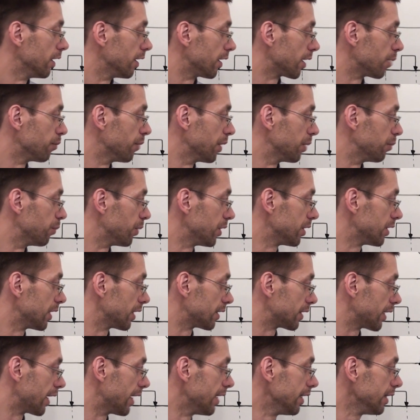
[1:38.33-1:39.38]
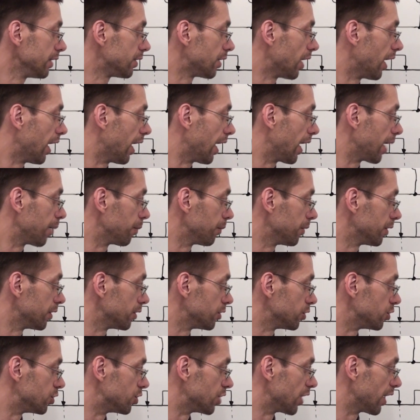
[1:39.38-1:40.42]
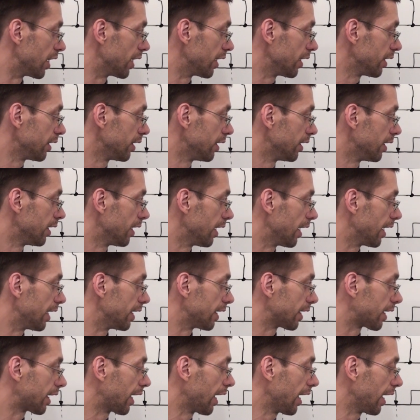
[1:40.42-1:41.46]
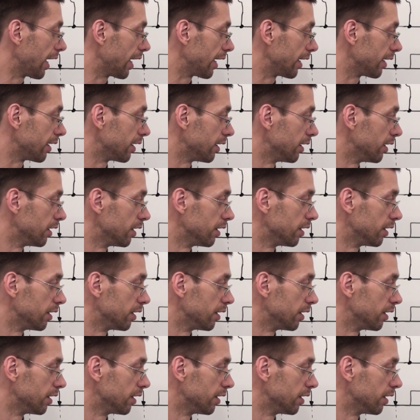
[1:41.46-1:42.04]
Remember that anytime J and K